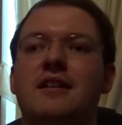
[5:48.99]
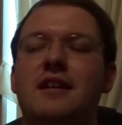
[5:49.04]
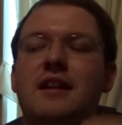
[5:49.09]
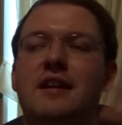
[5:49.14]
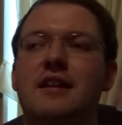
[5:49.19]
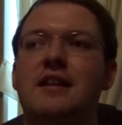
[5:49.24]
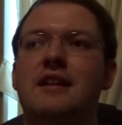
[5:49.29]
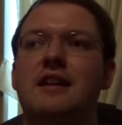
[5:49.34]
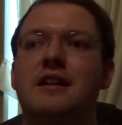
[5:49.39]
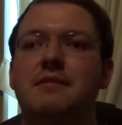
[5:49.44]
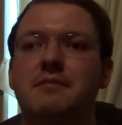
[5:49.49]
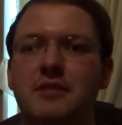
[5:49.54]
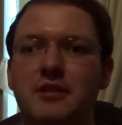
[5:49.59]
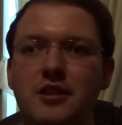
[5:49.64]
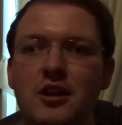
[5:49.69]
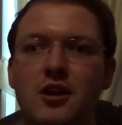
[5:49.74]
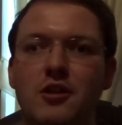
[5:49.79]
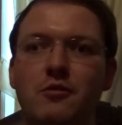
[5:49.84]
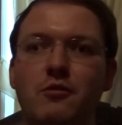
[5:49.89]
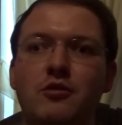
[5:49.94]
getting them to
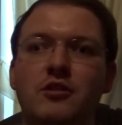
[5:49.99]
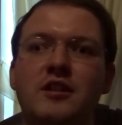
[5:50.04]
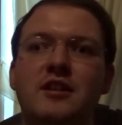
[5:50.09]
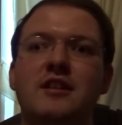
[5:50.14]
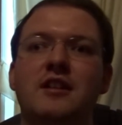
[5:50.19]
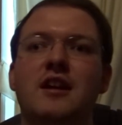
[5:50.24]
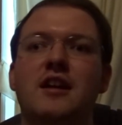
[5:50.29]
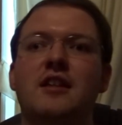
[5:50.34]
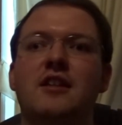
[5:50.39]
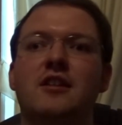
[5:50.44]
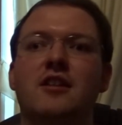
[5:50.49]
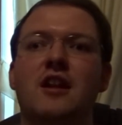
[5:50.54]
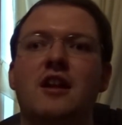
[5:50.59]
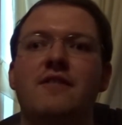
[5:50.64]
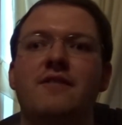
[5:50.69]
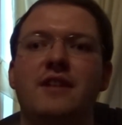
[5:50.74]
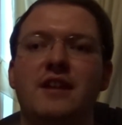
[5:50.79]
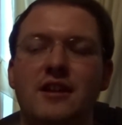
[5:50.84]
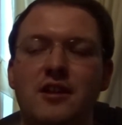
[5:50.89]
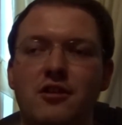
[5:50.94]
know one another,
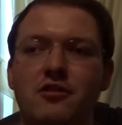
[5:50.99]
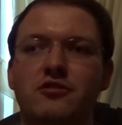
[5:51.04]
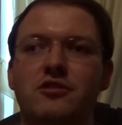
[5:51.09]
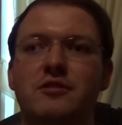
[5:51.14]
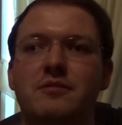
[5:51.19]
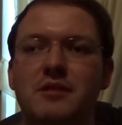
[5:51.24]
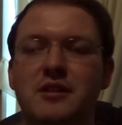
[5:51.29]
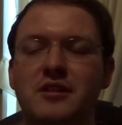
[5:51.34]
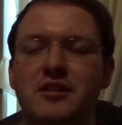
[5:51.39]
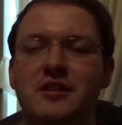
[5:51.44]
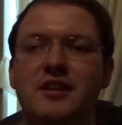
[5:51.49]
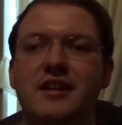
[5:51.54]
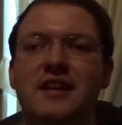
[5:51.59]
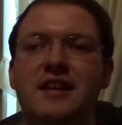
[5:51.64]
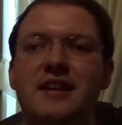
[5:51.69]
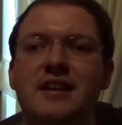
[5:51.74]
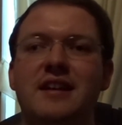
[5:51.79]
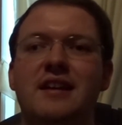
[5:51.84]
and then ultimately